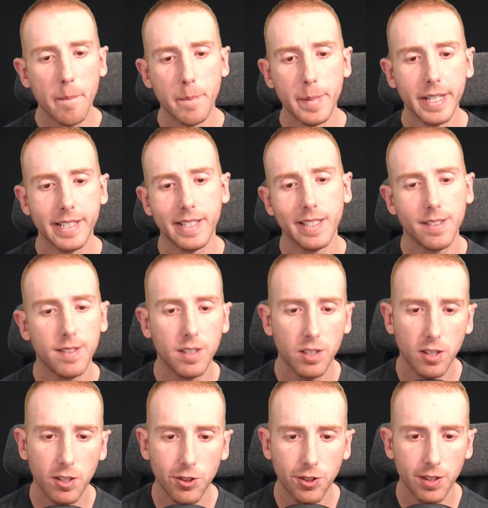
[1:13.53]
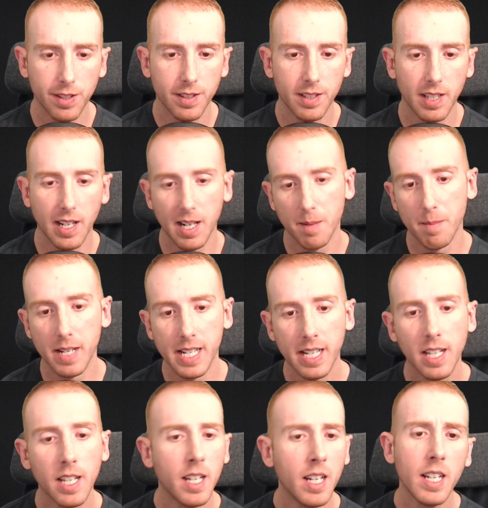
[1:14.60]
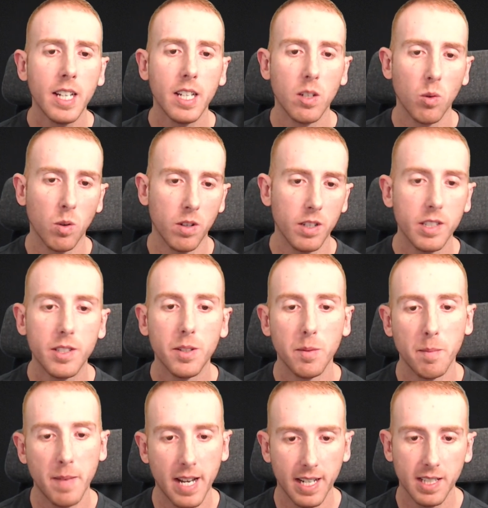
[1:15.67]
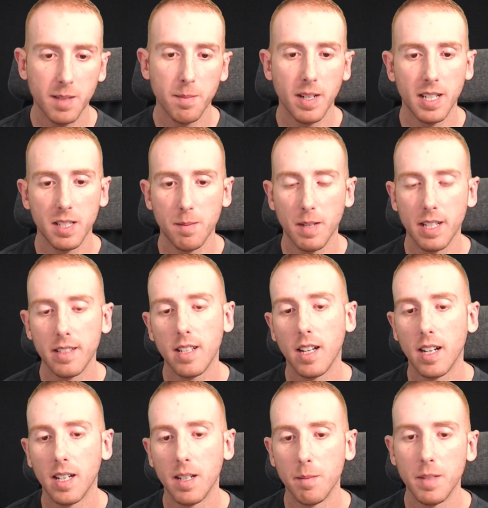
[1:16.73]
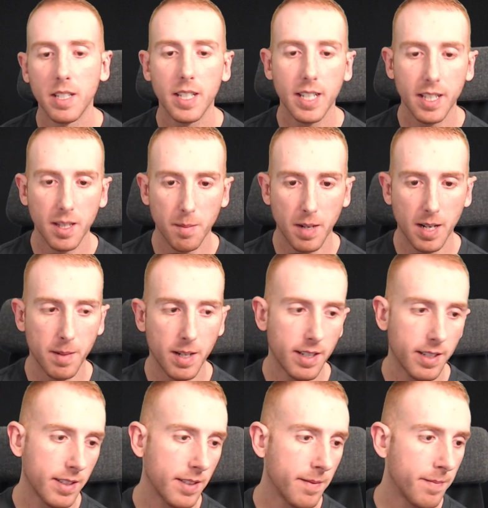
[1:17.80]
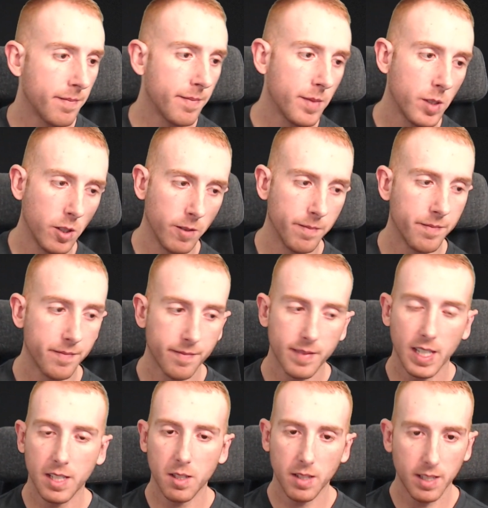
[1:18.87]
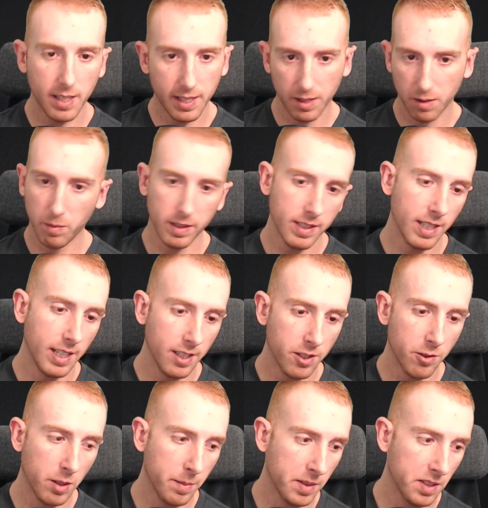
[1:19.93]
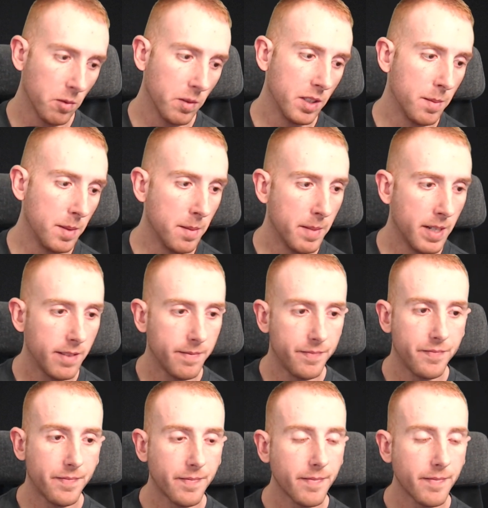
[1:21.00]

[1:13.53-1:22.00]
business decisions that I make in order to maximize my time in the buy box. So that is what today's stream is going to be about.